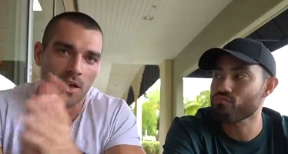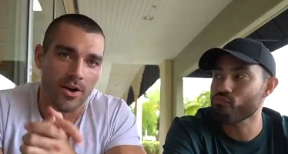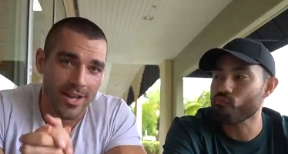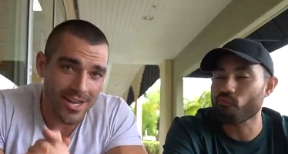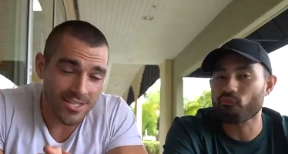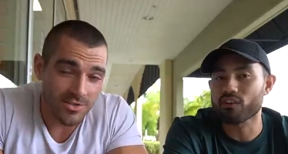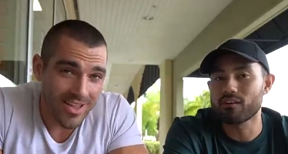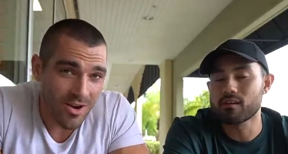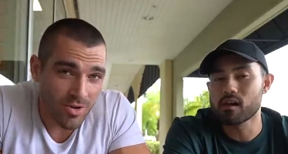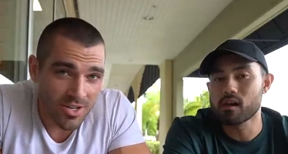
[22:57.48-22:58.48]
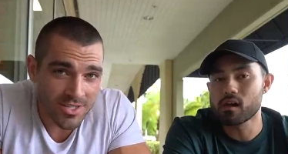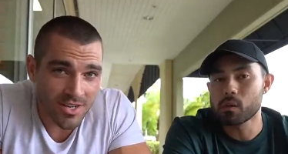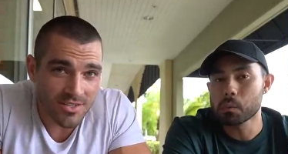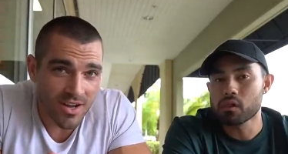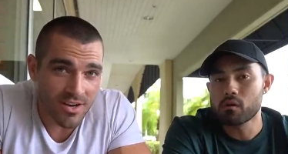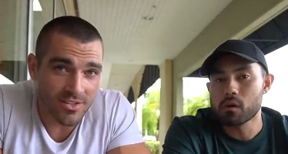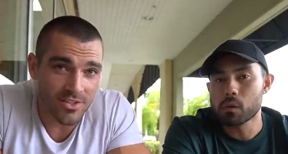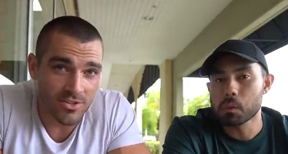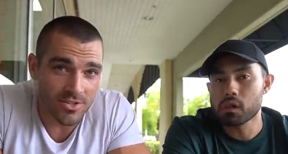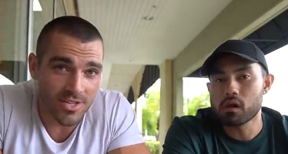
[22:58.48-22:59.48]
Speaker 1: All right, guys, so that was Tucker
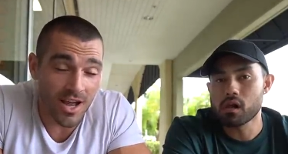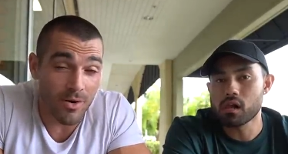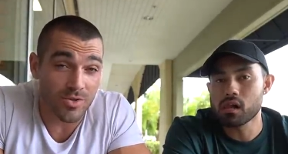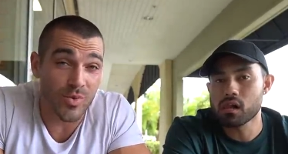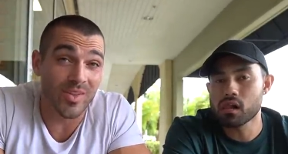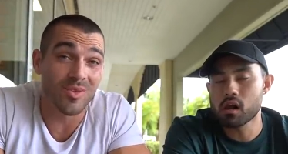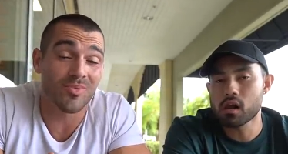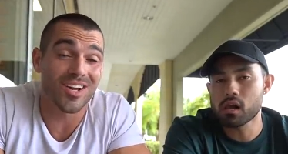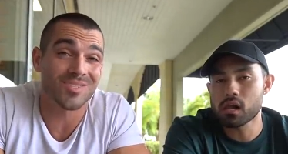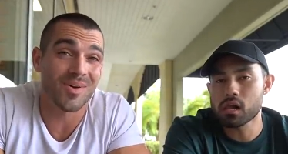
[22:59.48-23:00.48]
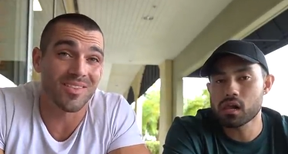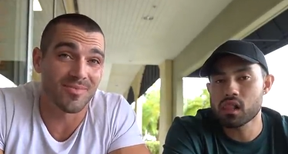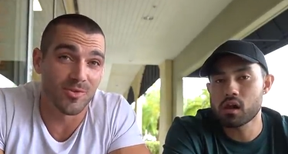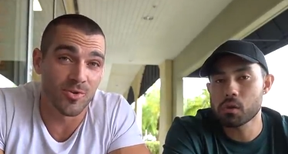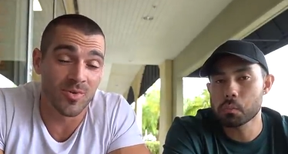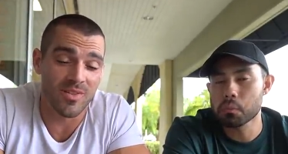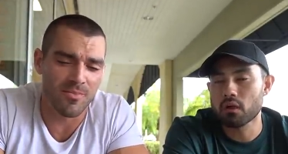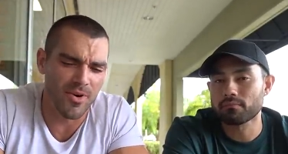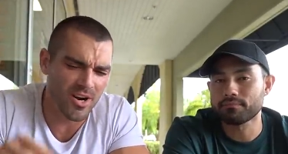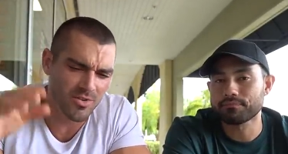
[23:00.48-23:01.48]
Dukes. I was really impressed by the food.
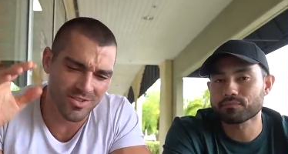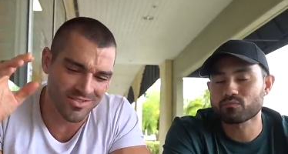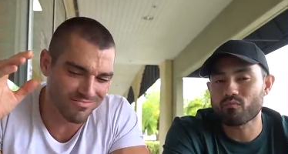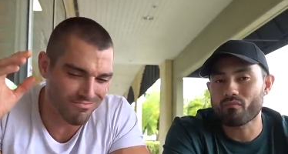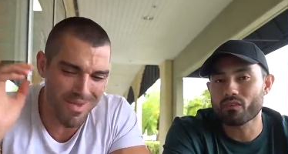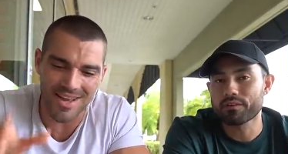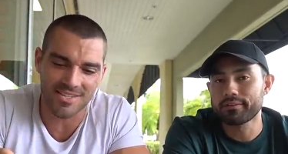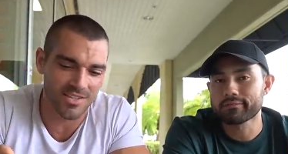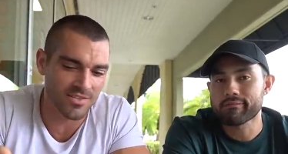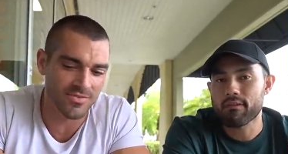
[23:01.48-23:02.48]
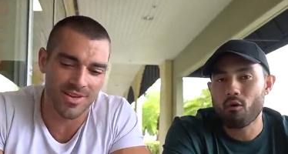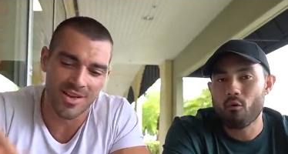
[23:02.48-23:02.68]
The burger was massive.